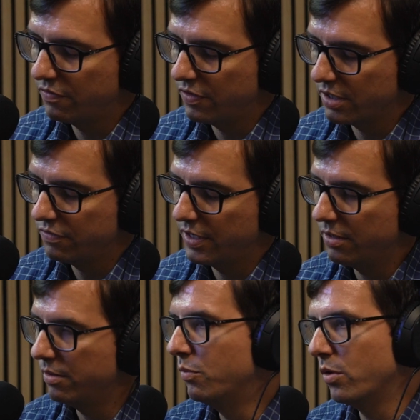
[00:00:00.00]
a phosphate
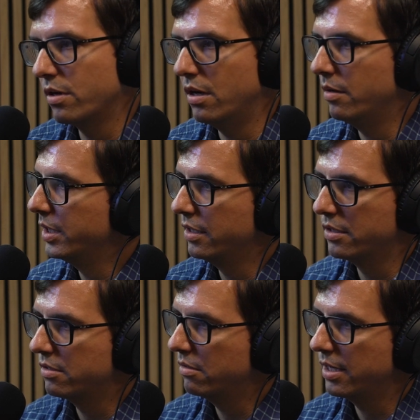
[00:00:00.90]
or more commonly a
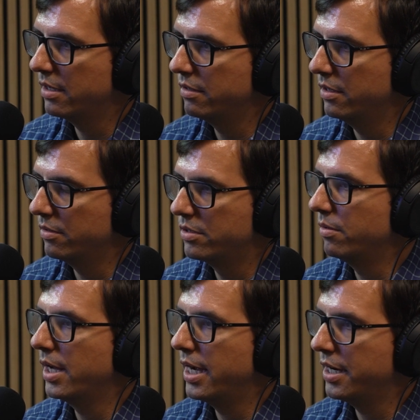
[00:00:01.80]

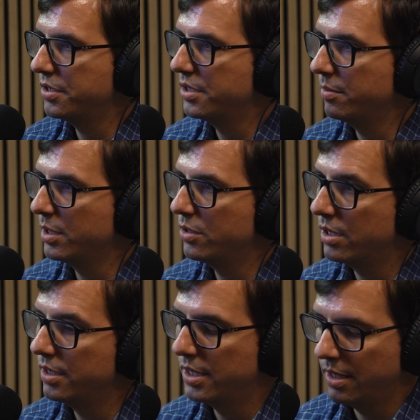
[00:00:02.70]
soda ash or something to
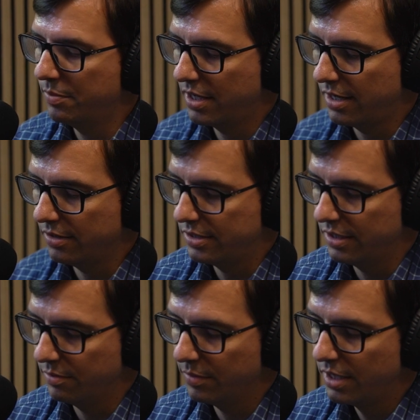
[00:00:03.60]
try and tie up the
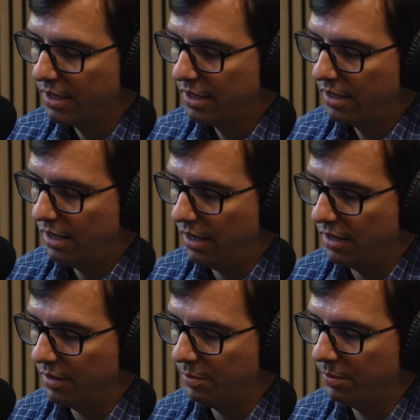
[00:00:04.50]
calcium.
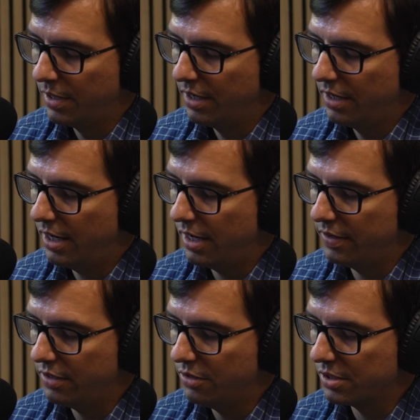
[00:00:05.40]
And
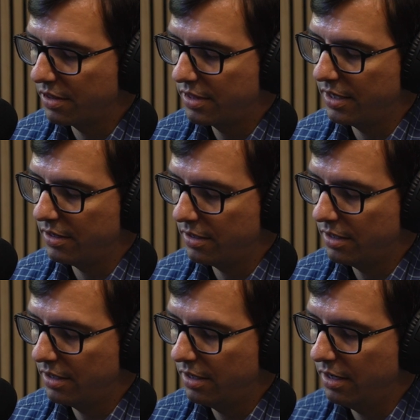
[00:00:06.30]
then use a
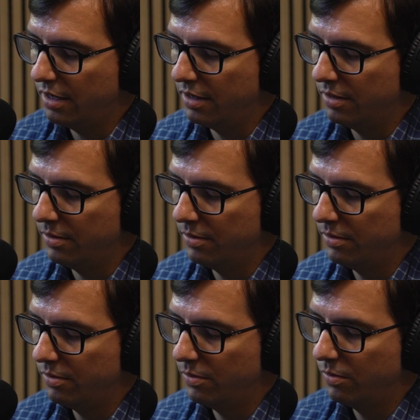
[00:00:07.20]
thinner
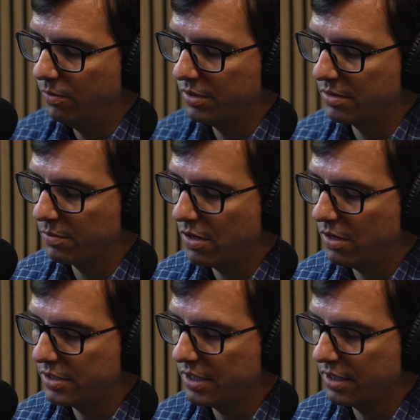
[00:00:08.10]
with some
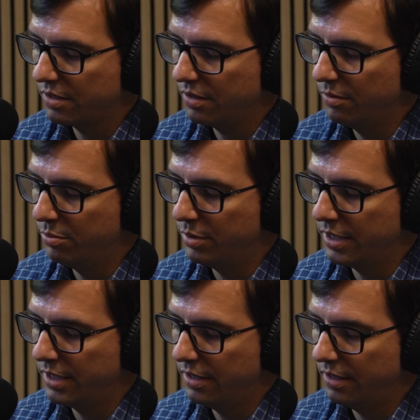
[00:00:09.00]
caustic.
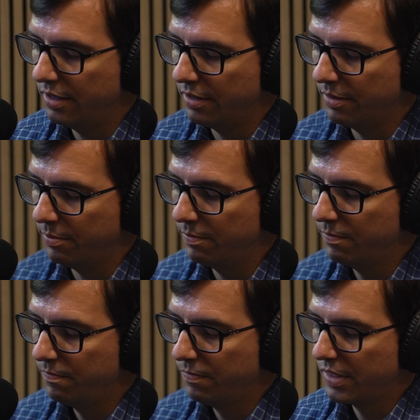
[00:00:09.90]
But
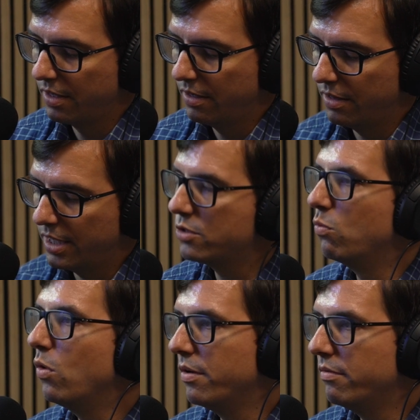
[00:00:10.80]
that's
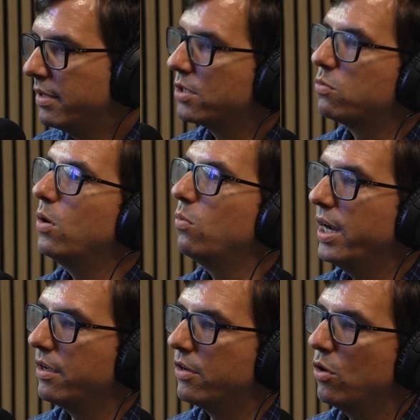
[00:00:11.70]
one
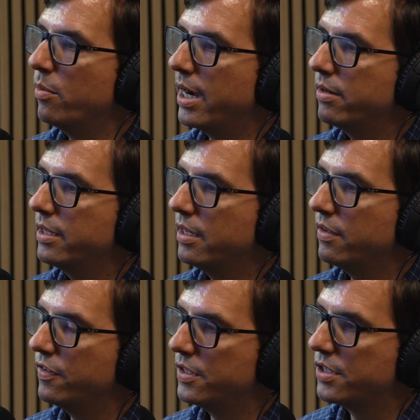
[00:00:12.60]
way to go about it
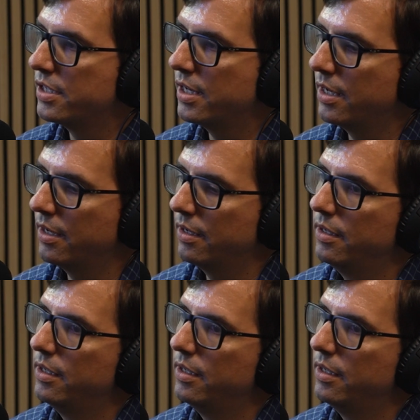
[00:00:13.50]
if it's a